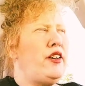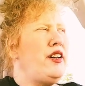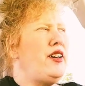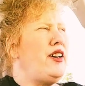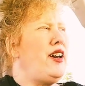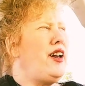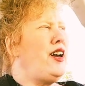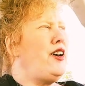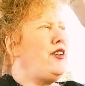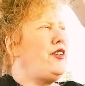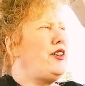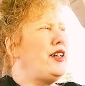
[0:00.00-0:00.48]

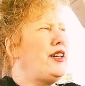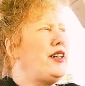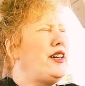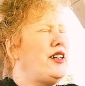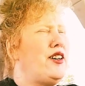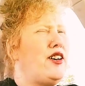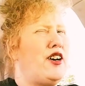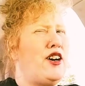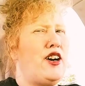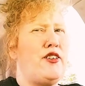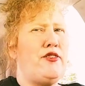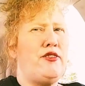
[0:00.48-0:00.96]
How did I
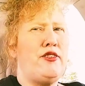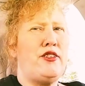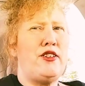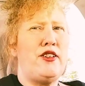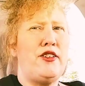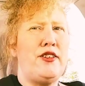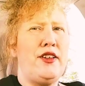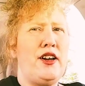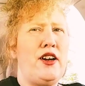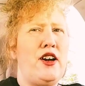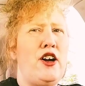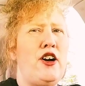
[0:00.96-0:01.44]
get off on
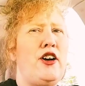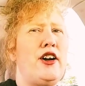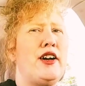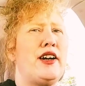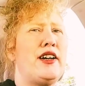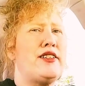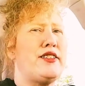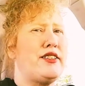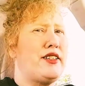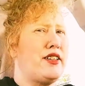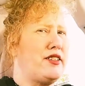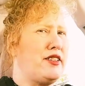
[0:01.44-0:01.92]
all that? Oh, I
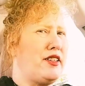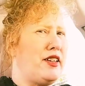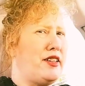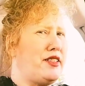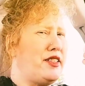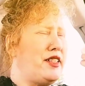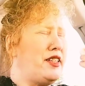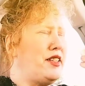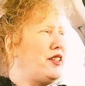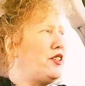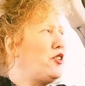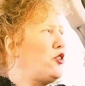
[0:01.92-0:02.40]
guess because I
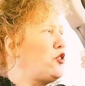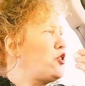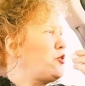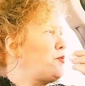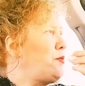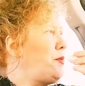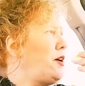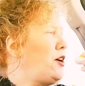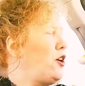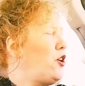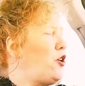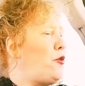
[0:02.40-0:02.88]
seen the little
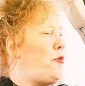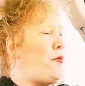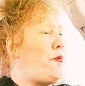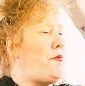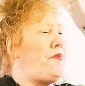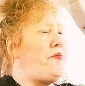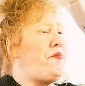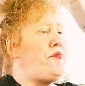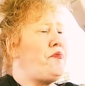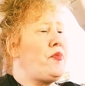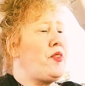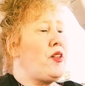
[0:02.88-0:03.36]
sparrow.
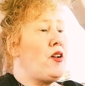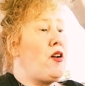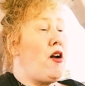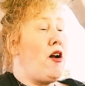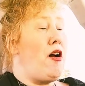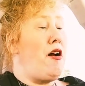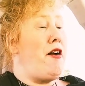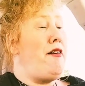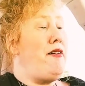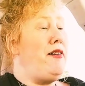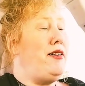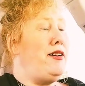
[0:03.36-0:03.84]

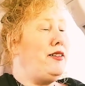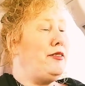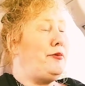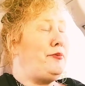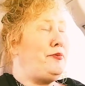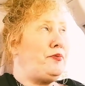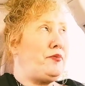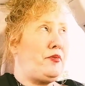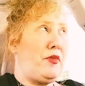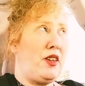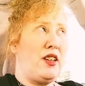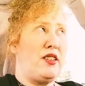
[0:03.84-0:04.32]

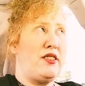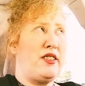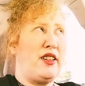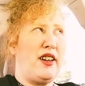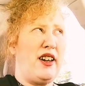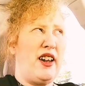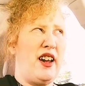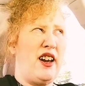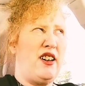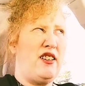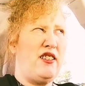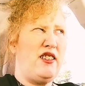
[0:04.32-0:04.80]
So
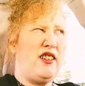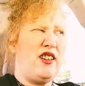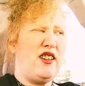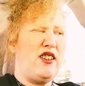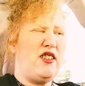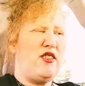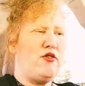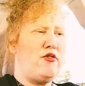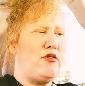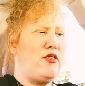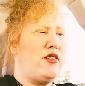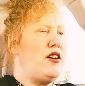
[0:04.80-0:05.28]
how did I
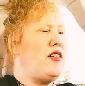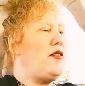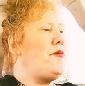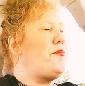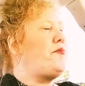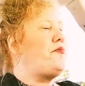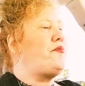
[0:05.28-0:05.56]
do that?